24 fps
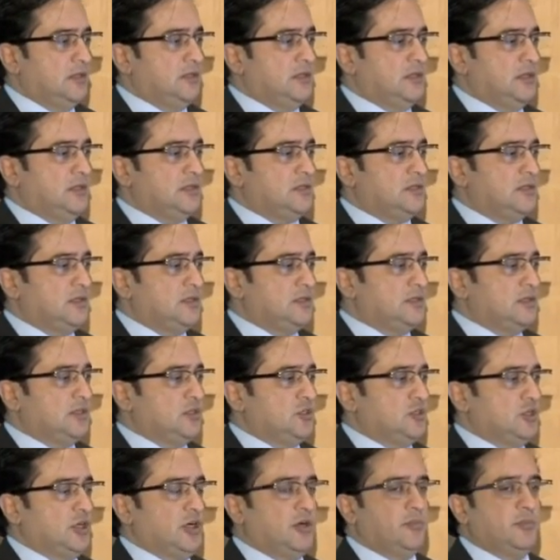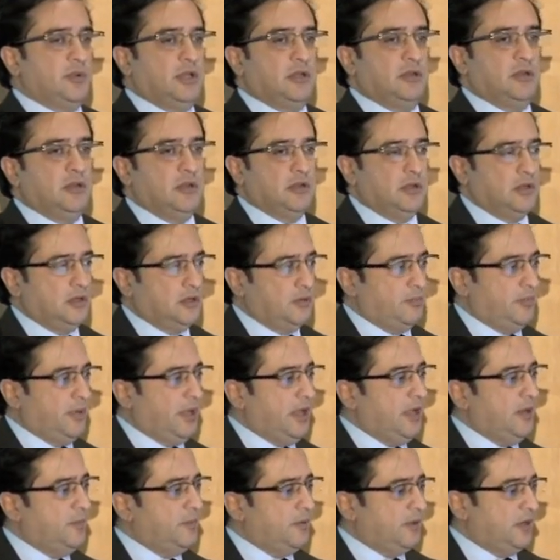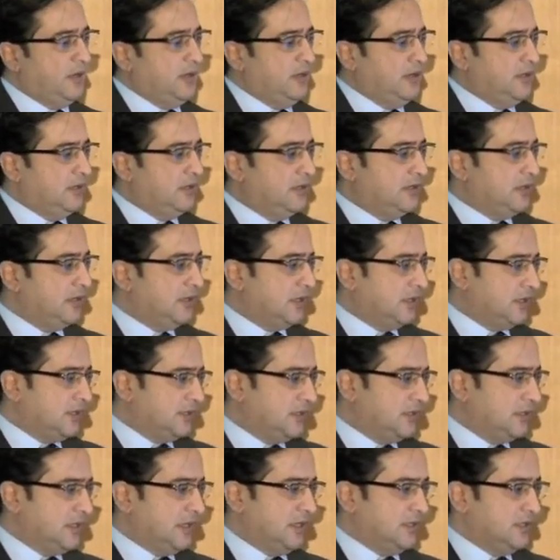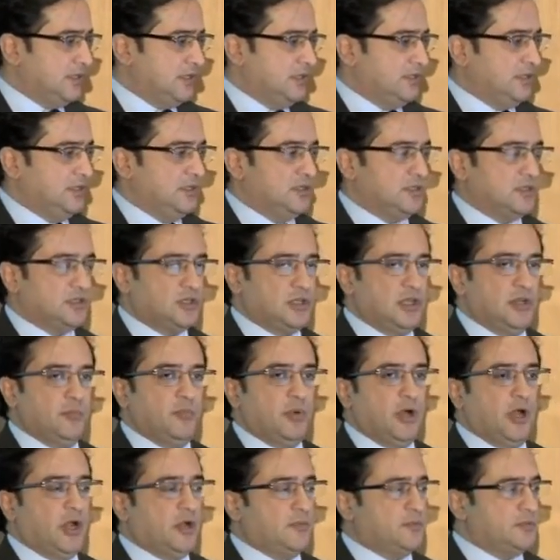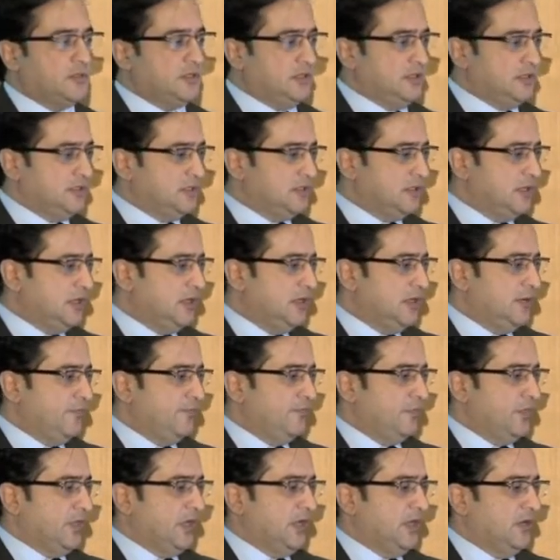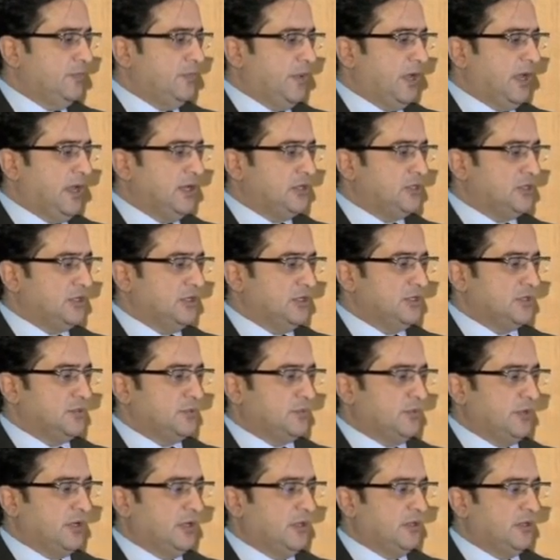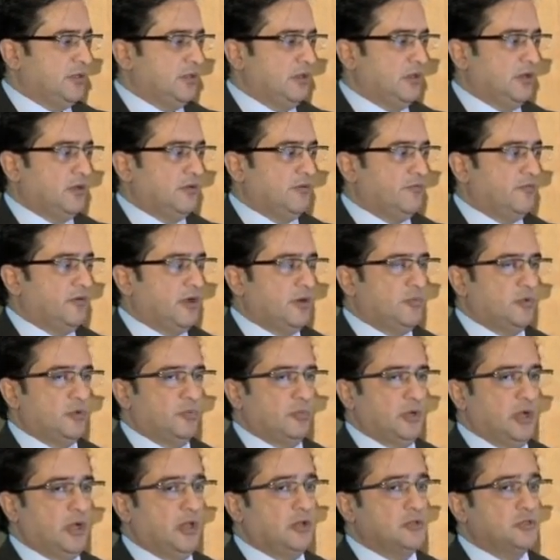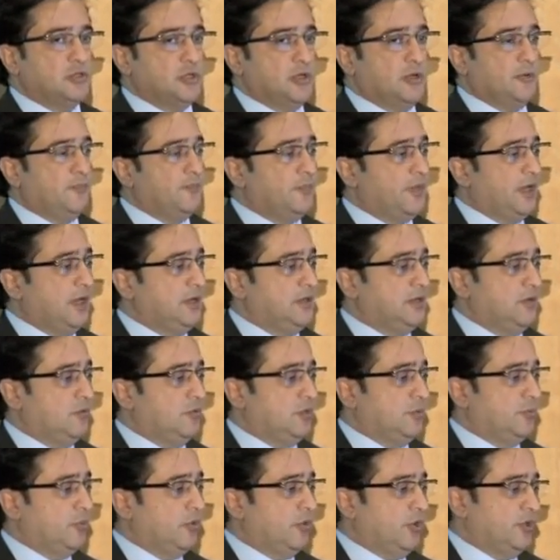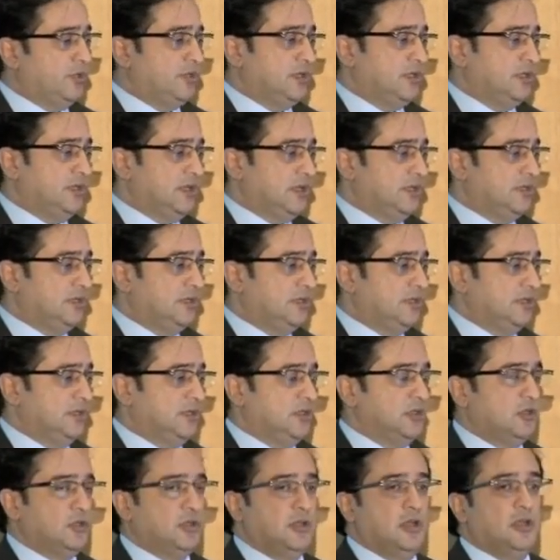This is a German paper that they did skin biopsies in patients with fibromyalgia, and they reported that the